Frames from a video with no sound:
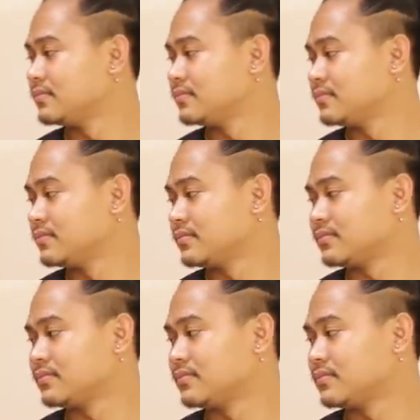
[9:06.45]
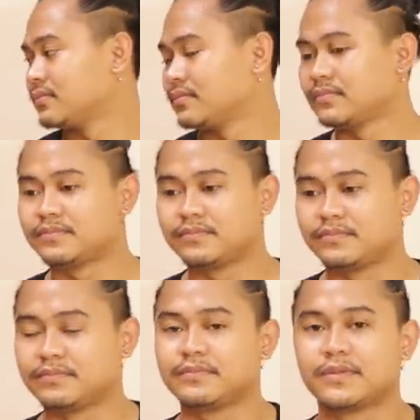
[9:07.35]

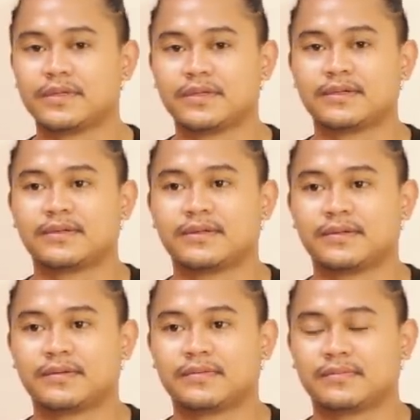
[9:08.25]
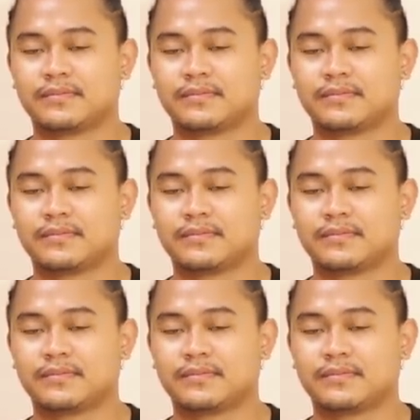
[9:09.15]
[no speech]